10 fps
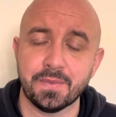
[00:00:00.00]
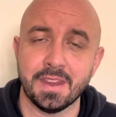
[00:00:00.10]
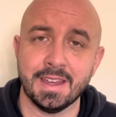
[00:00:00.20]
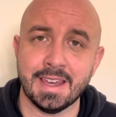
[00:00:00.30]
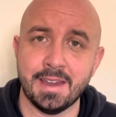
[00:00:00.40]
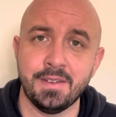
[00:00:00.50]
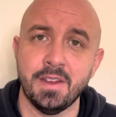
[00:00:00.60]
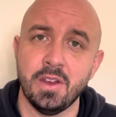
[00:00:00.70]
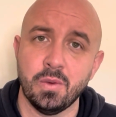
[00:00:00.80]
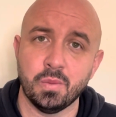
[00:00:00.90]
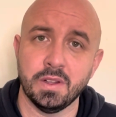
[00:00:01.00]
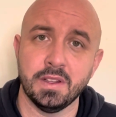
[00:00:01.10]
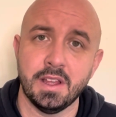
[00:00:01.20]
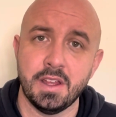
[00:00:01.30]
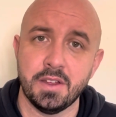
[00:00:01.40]
Again,
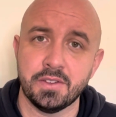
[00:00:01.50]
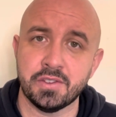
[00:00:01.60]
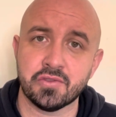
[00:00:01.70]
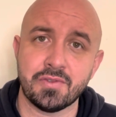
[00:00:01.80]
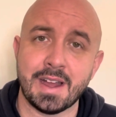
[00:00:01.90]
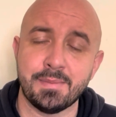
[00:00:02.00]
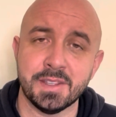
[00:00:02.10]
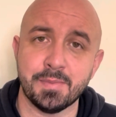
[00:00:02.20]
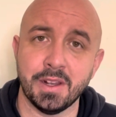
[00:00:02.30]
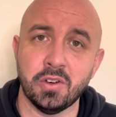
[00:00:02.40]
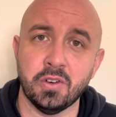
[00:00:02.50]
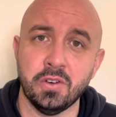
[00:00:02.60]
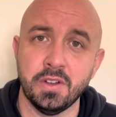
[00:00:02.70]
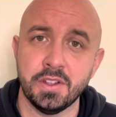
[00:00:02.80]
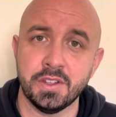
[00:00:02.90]
we'll describe this
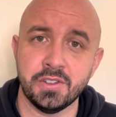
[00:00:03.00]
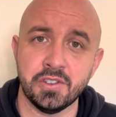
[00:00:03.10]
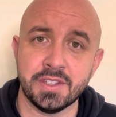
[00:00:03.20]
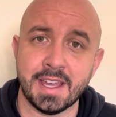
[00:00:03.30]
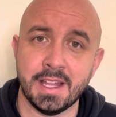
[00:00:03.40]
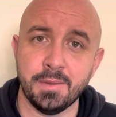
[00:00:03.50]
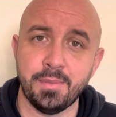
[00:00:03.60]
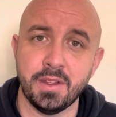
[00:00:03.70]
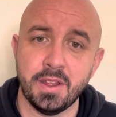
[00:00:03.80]
below just to help,